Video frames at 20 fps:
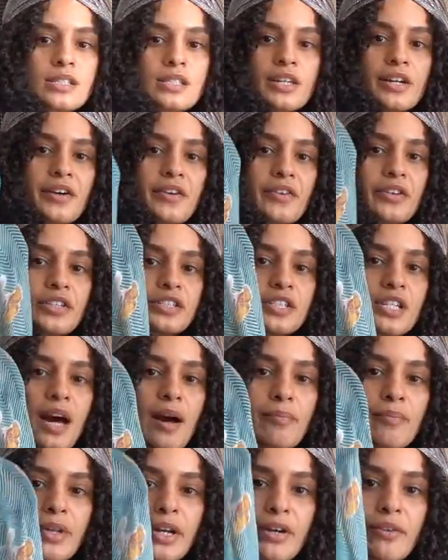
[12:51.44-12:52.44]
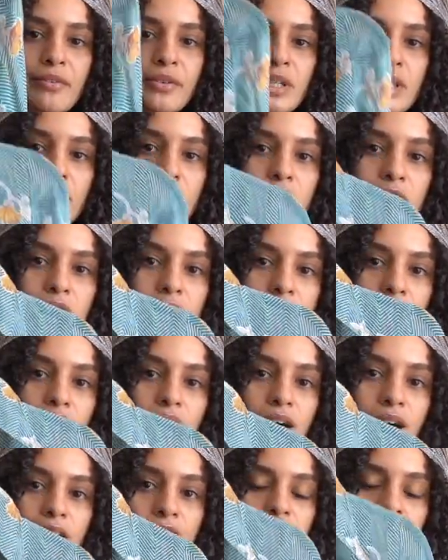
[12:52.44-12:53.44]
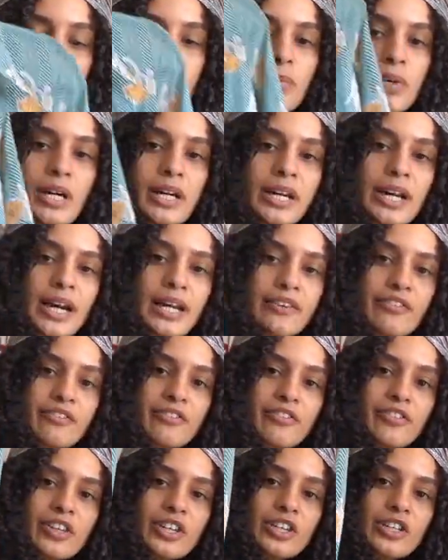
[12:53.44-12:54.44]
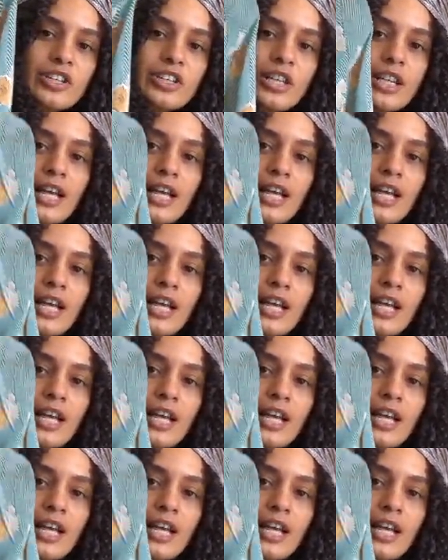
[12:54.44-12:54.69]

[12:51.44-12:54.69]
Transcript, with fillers: is another top that I really, really love, but I feel